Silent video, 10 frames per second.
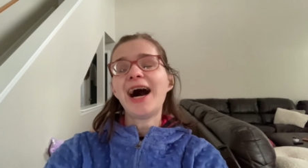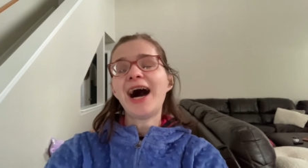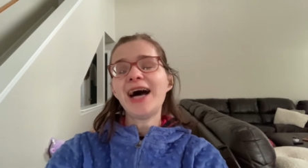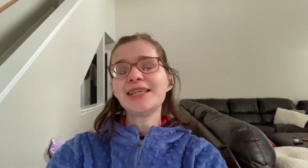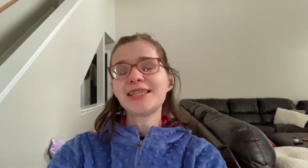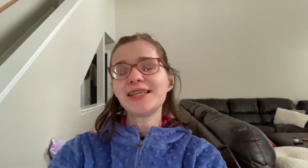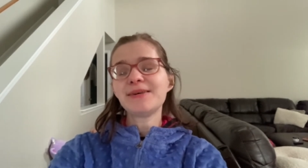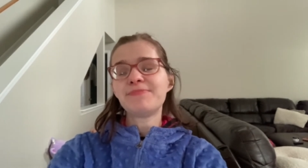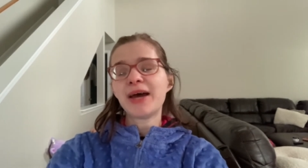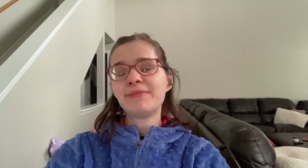I
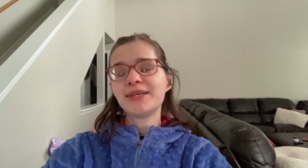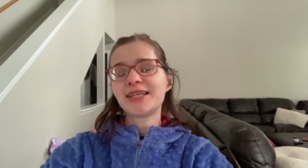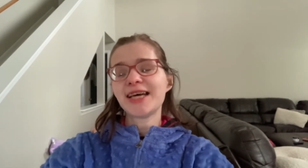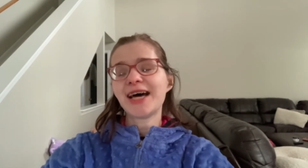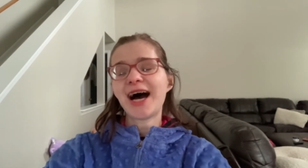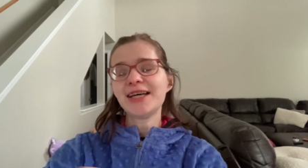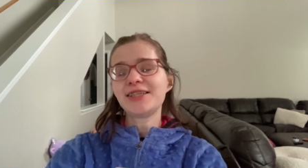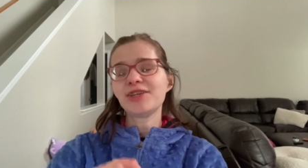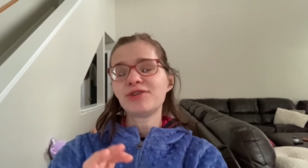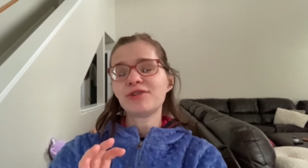still babysit. I
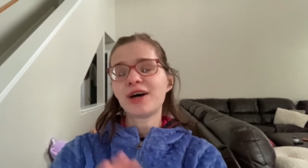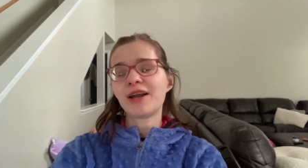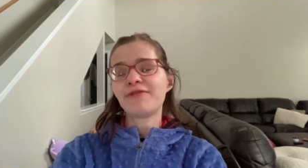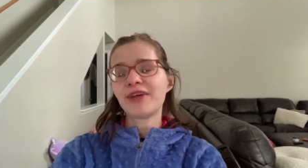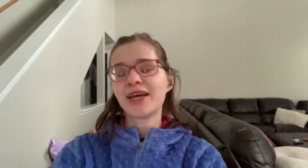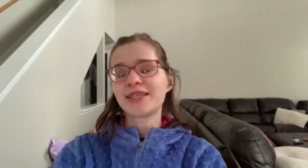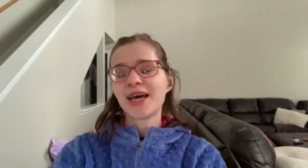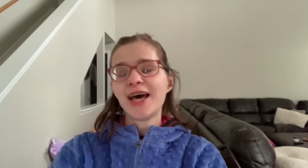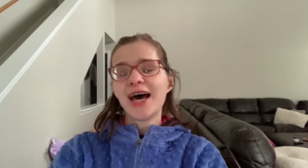still do a lot of things,